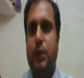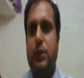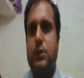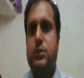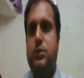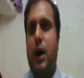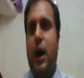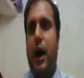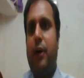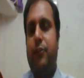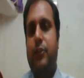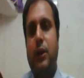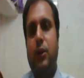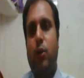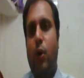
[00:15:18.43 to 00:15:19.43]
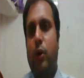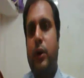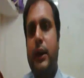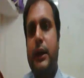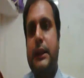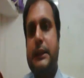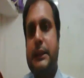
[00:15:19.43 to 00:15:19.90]
so after
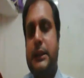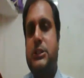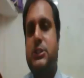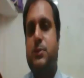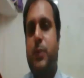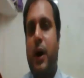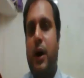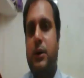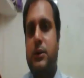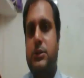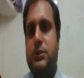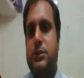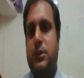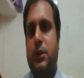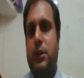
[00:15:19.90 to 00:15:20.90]
conquering these parts,